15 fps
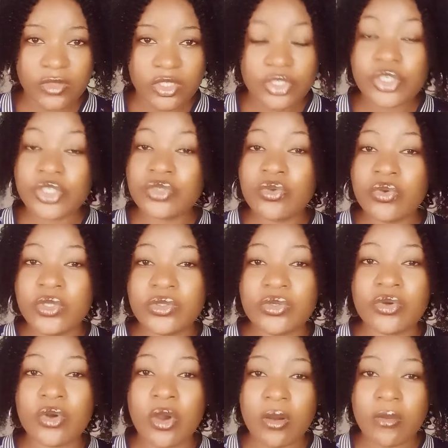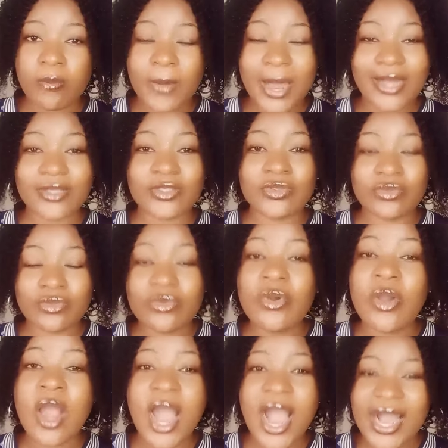She's going to come back to
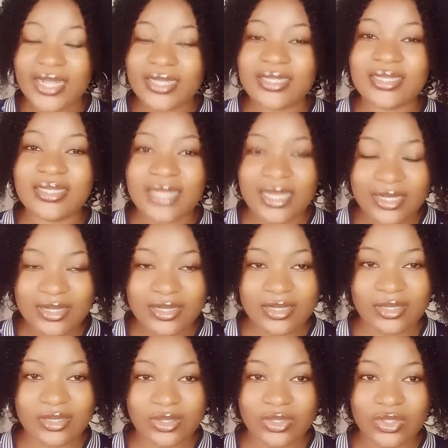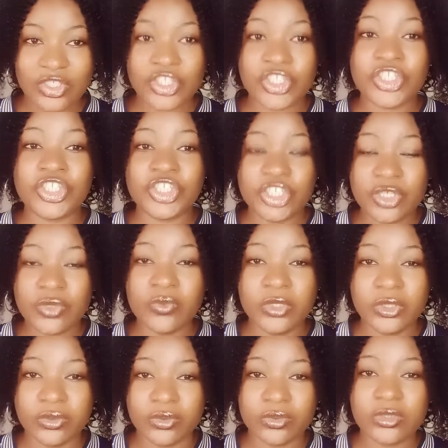her senses. She
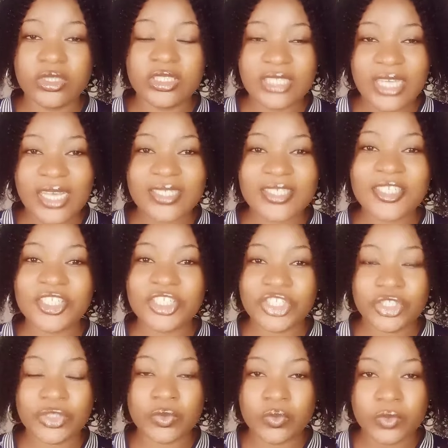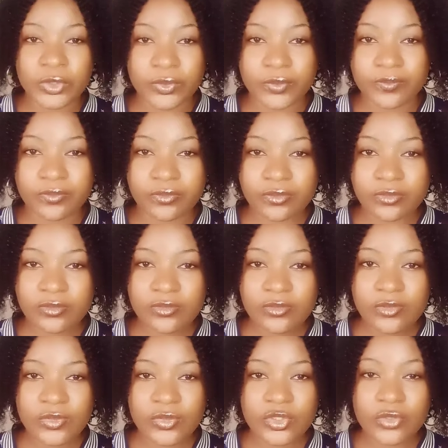will. Yes, she will.
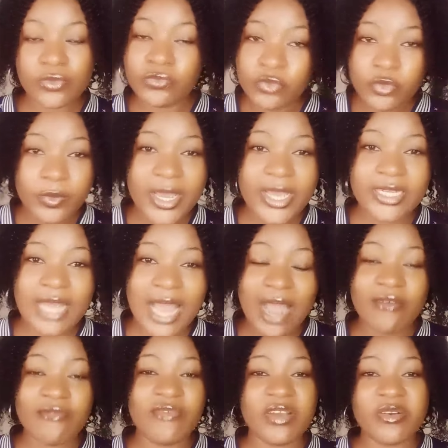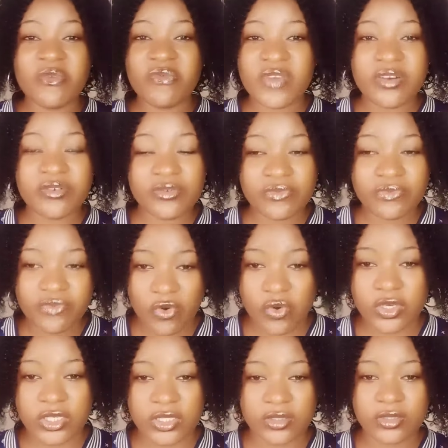Women are very, very
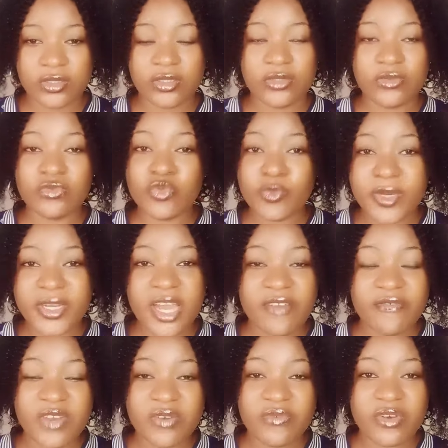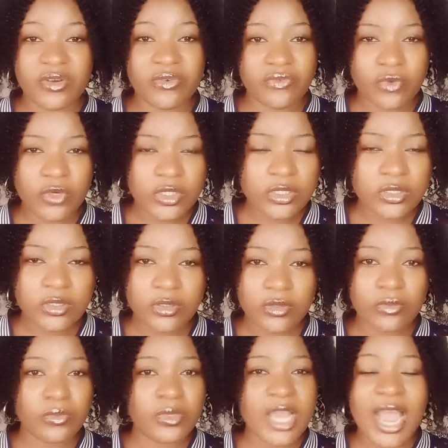funny. Women are very, very funny.
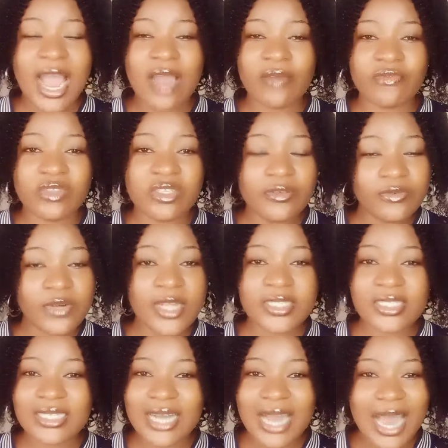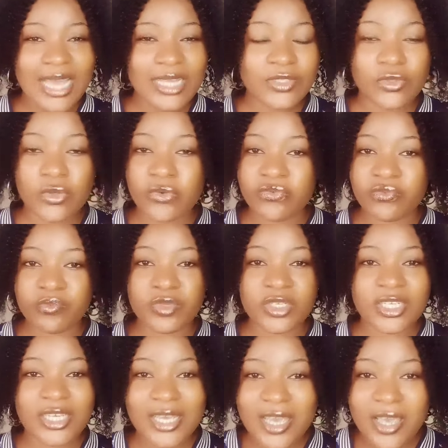We have different kinds of
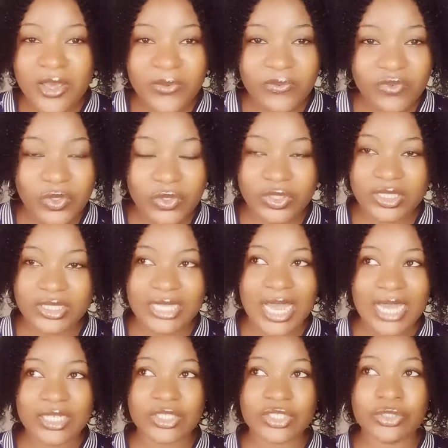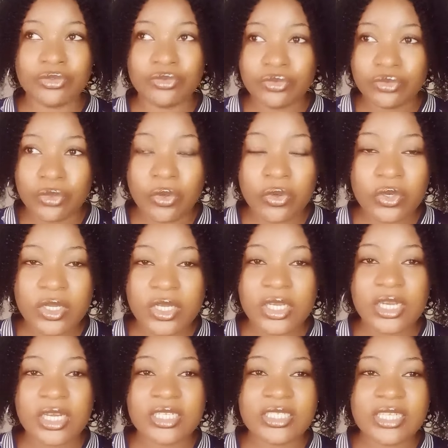behaviors. And, you know,
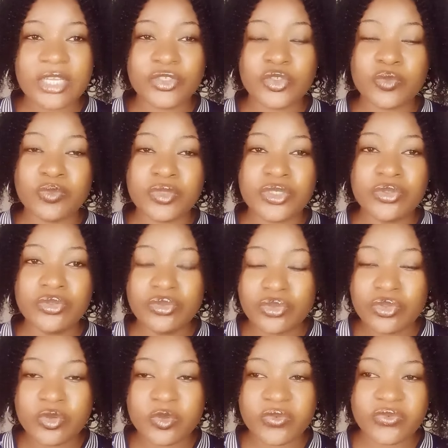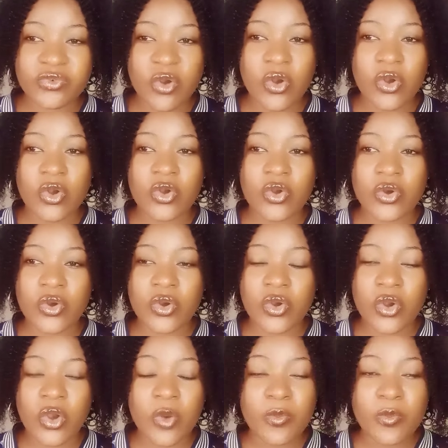there should be room for
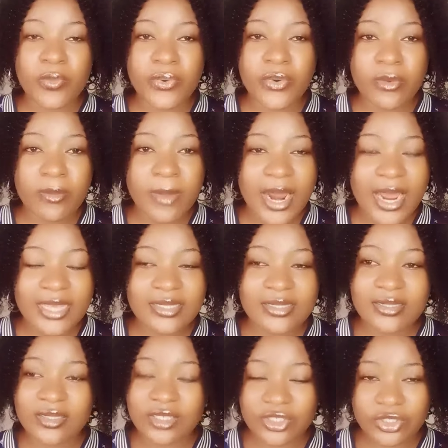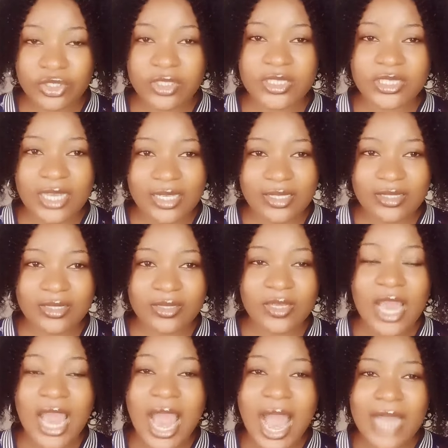compromisation. Yes.
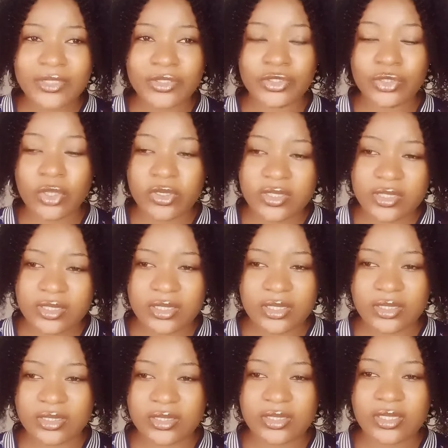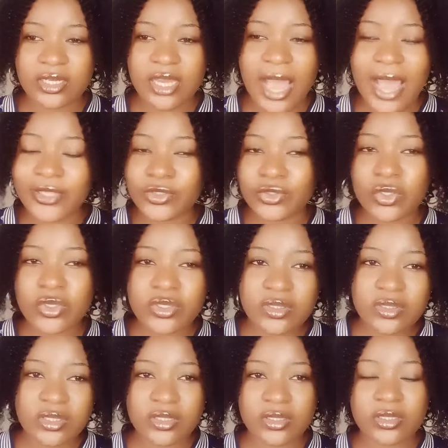Adjusting.
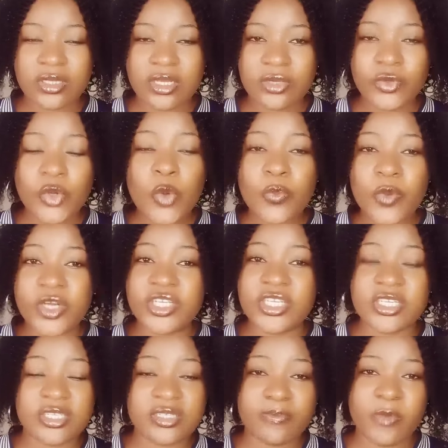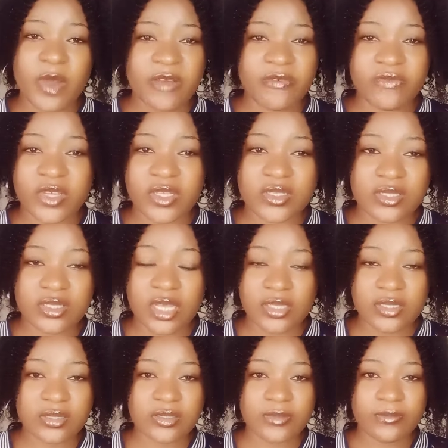Nobody is perfect.
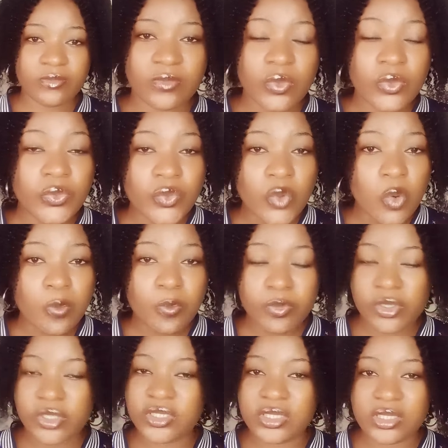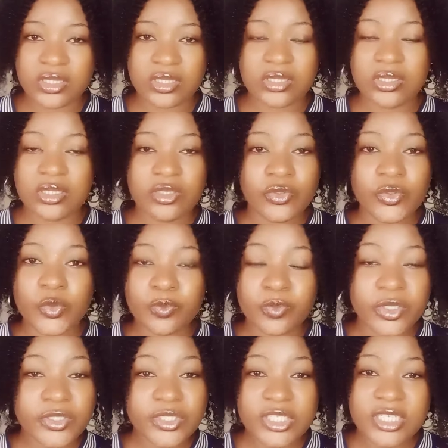Yes. Nobody
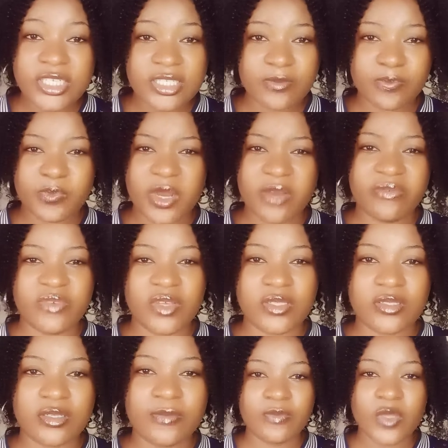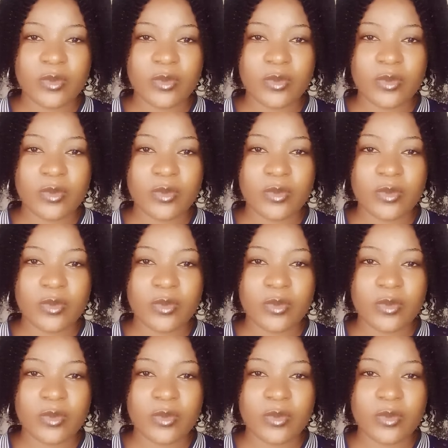is perfect.